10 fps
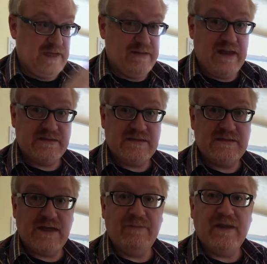And that's
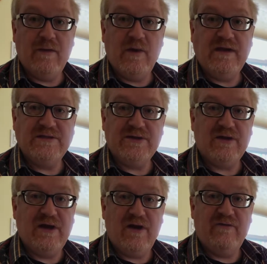something we
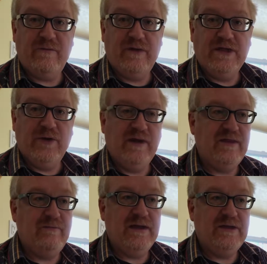certainly are familiar
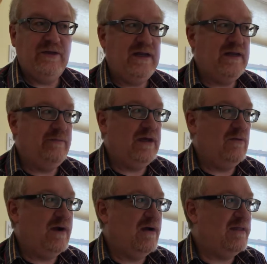with, but you need to be
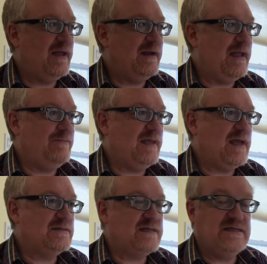aware that
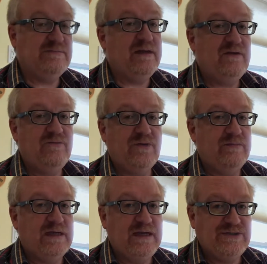ABS has many
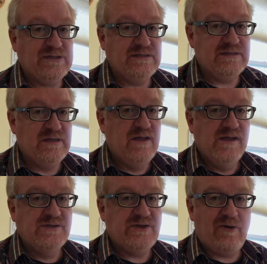formulations,
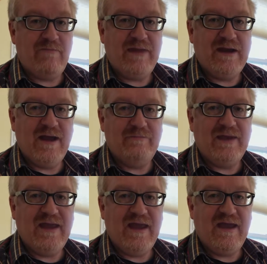so it may not
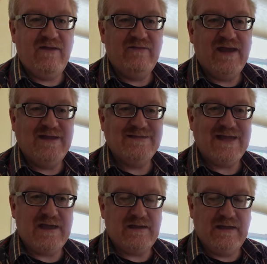behave
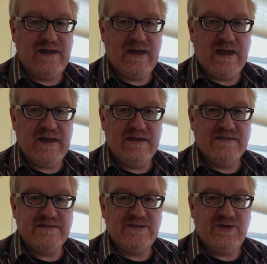exactly
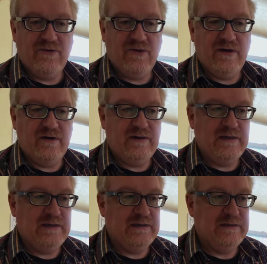as your
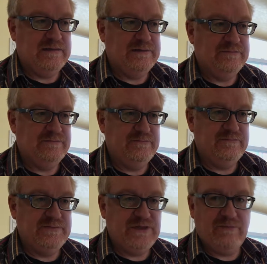
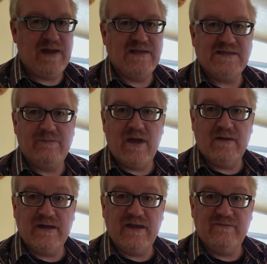plastic
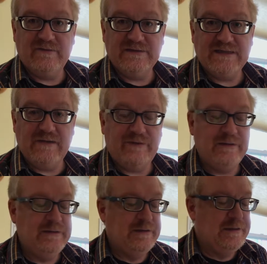model kit, for example.
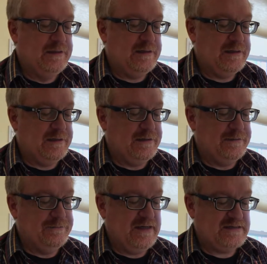
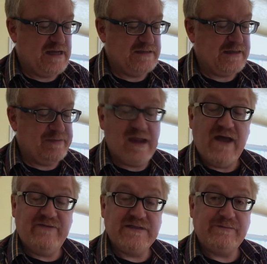It's not something I've